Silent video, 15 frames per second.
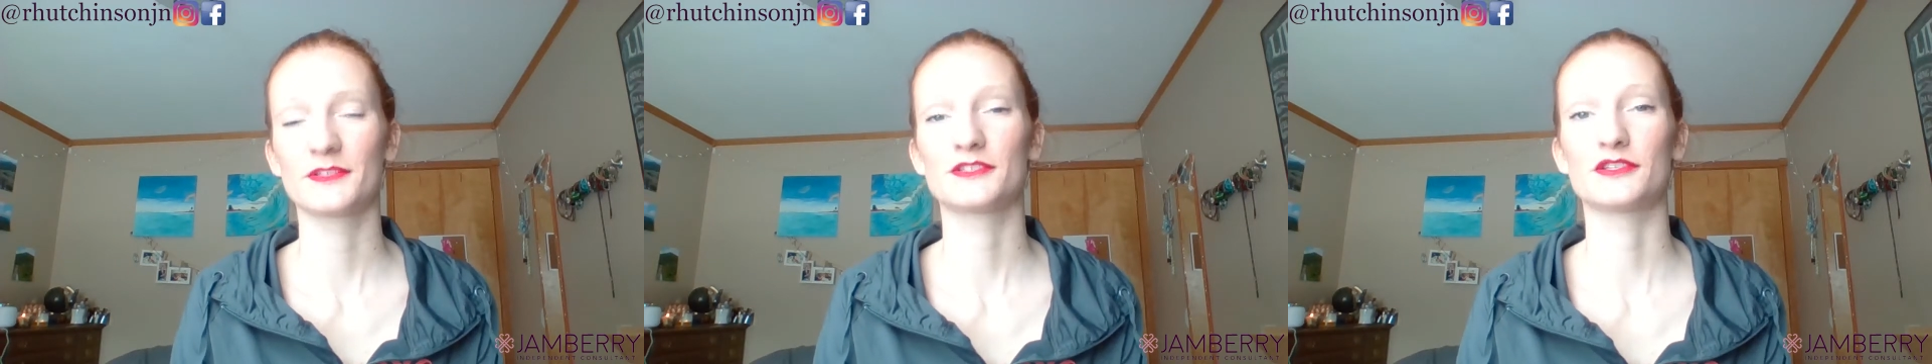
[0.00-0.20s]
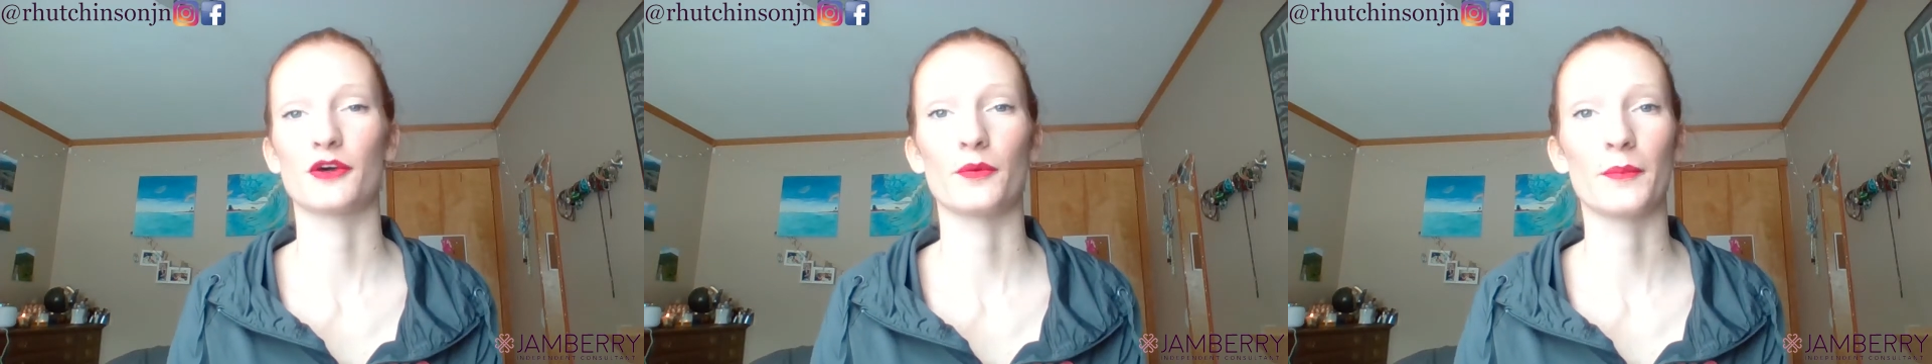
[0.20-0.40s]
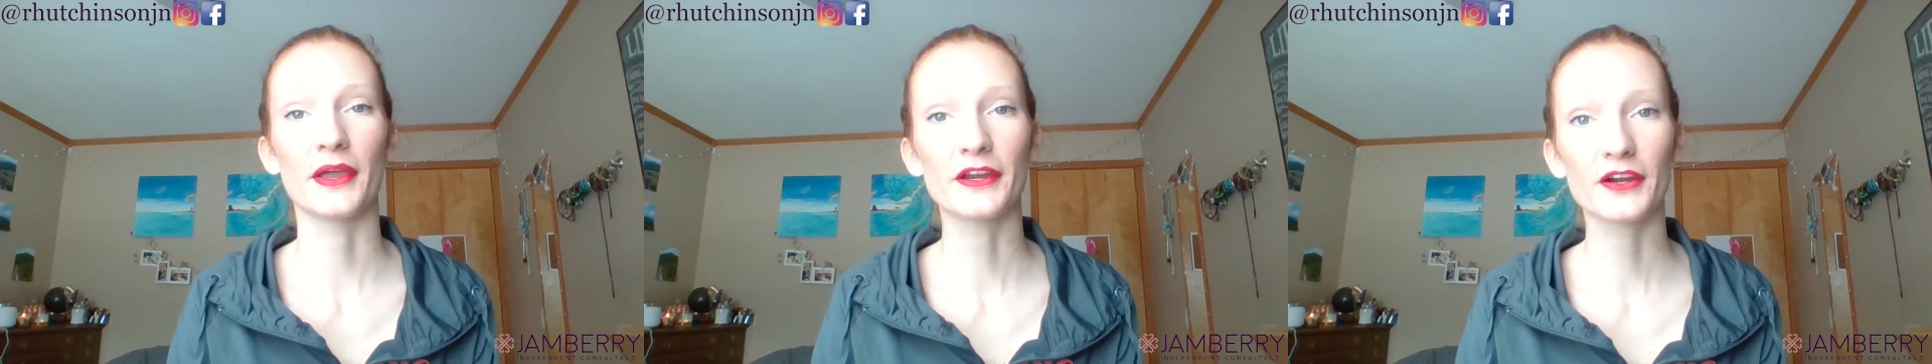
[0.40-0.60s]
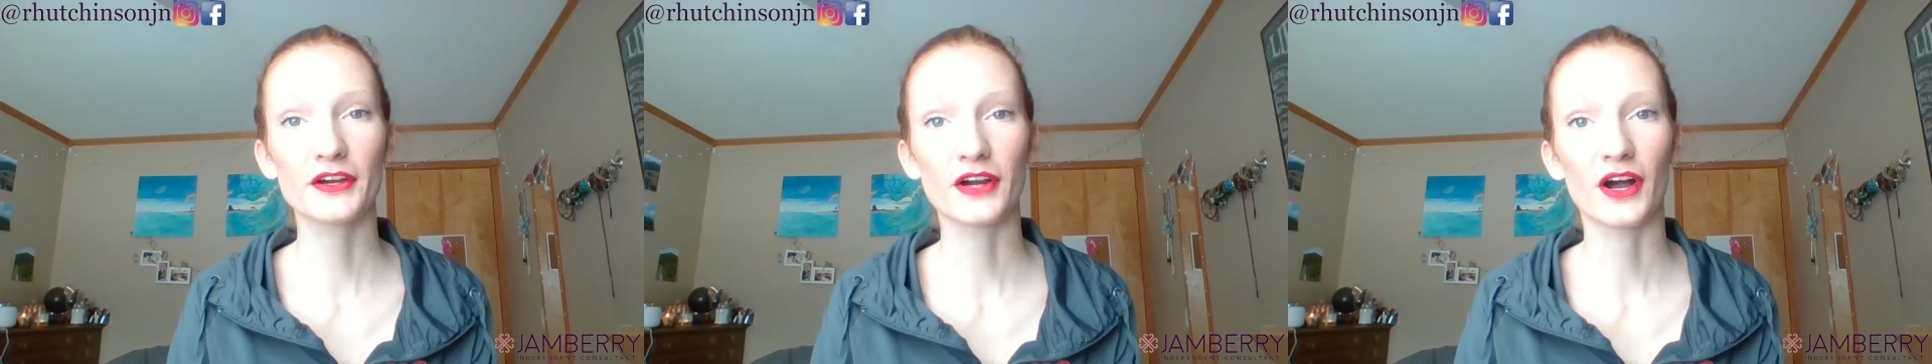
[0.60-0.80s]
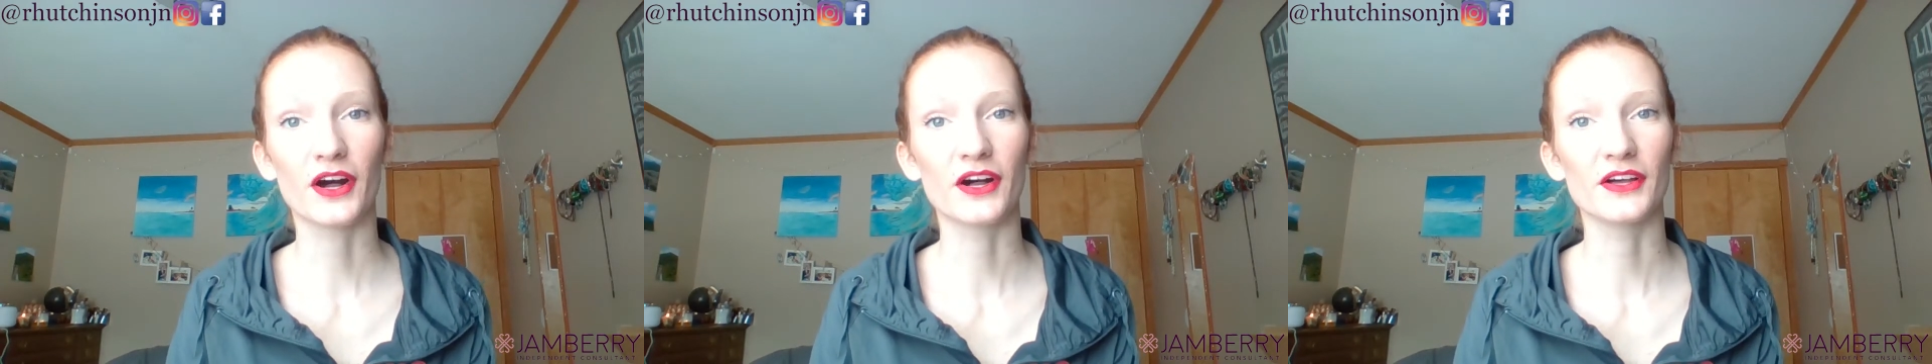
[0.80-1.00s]
So make your
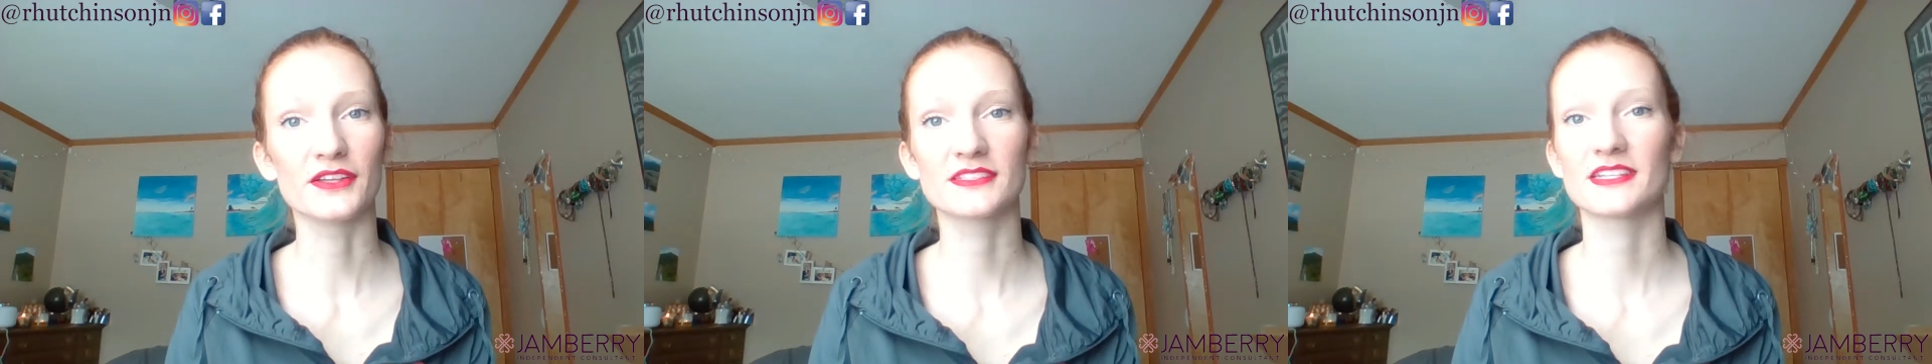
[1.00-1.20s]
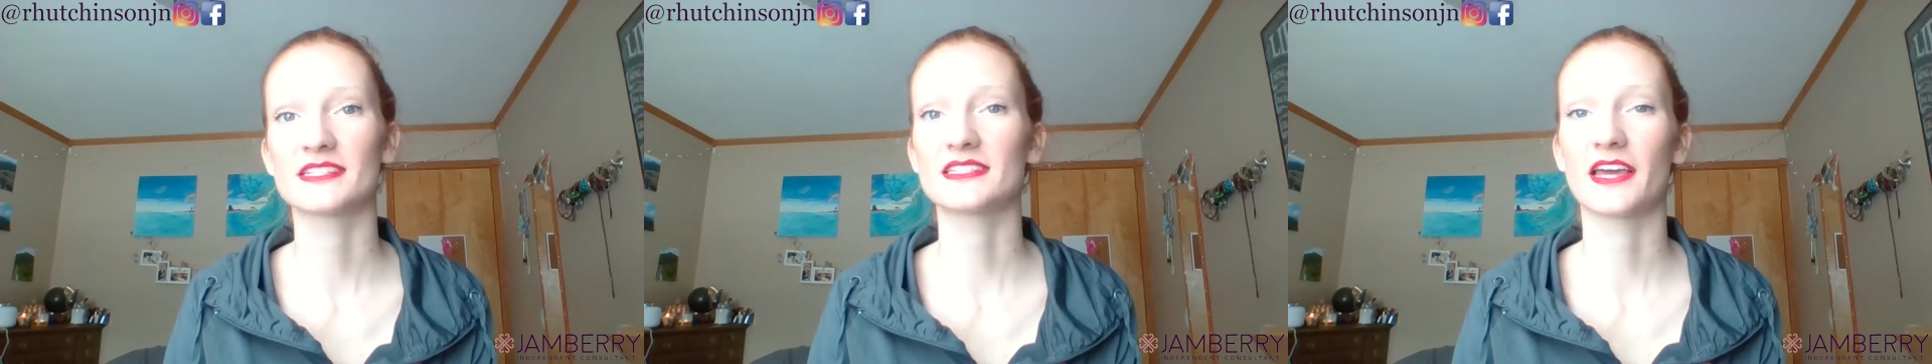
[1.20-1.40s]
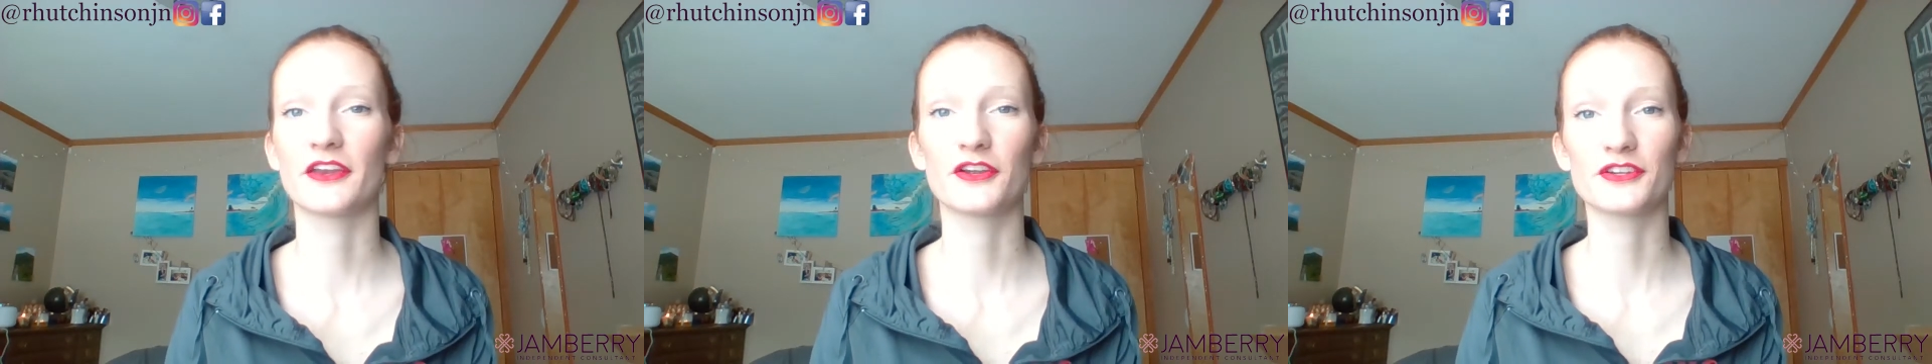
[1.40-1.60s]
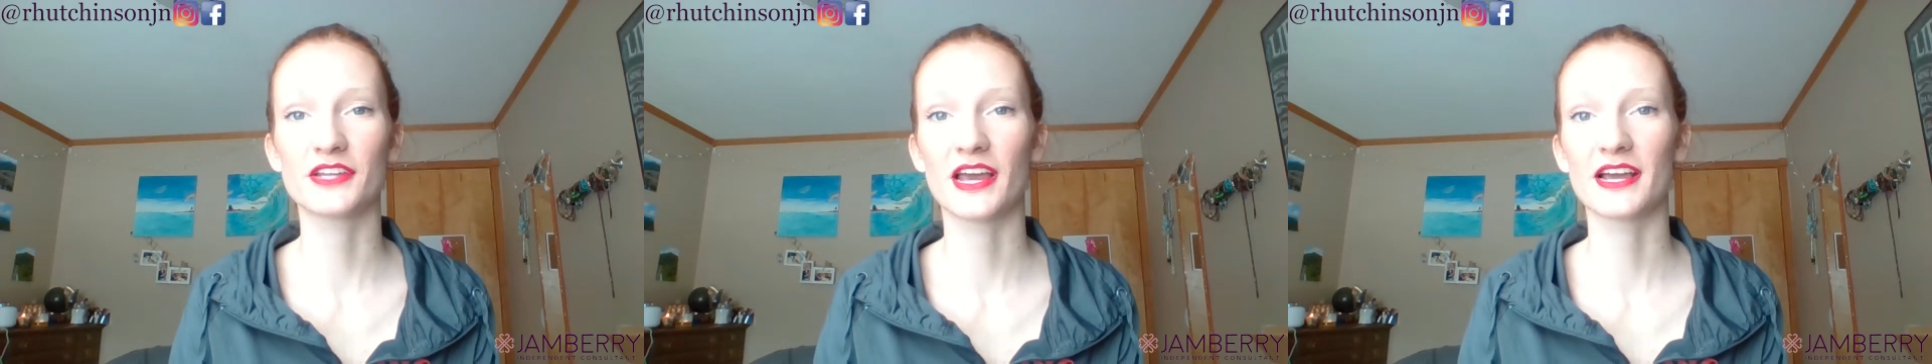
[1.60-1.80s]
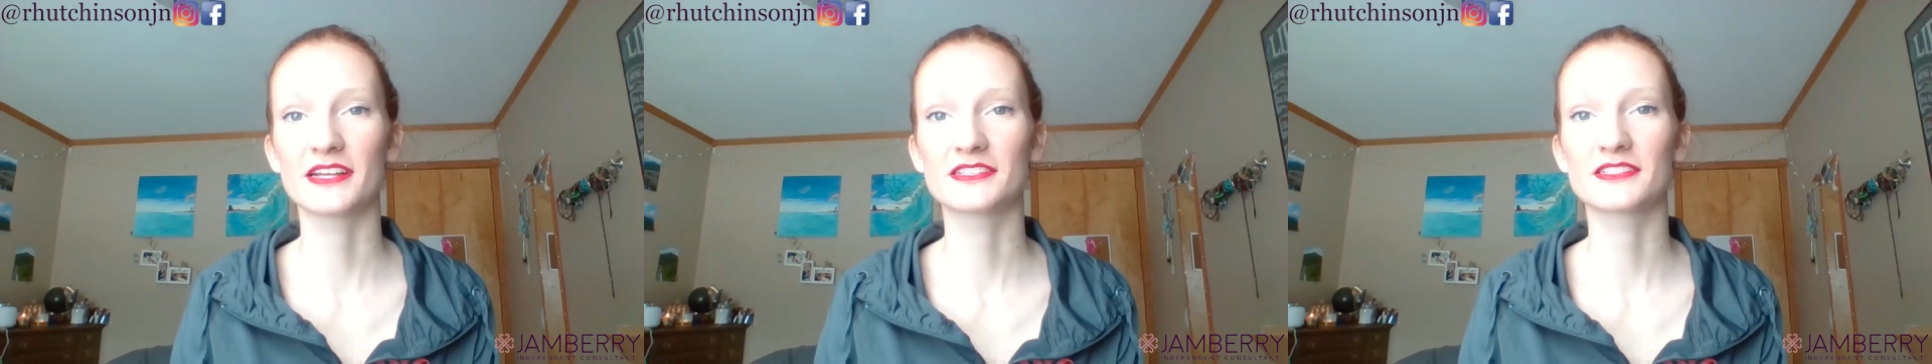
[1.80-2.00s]
calls, send your
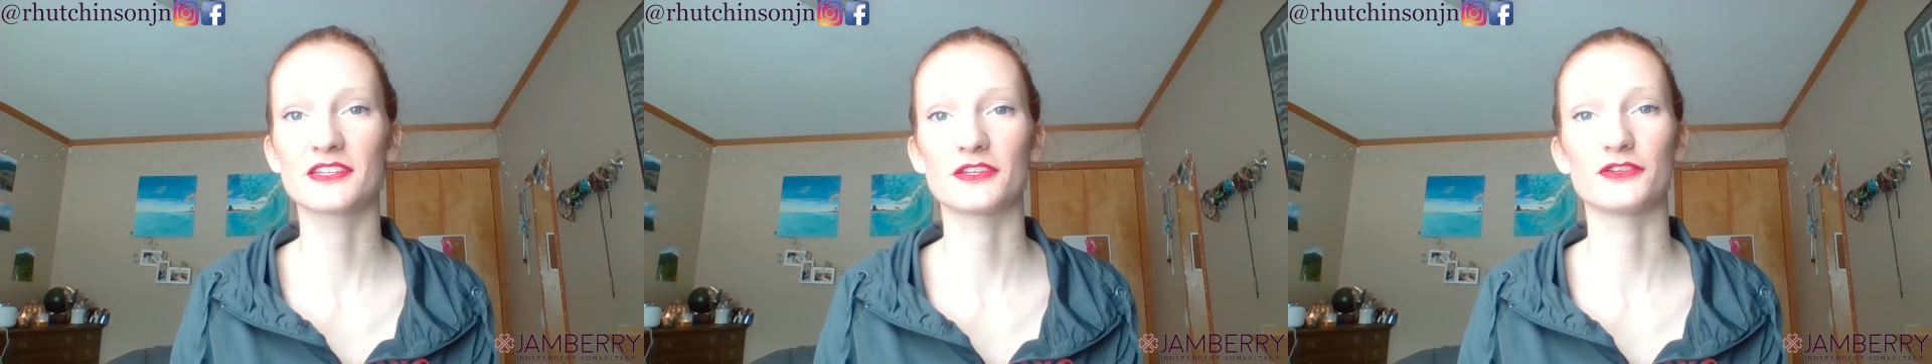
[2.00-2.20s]
texts,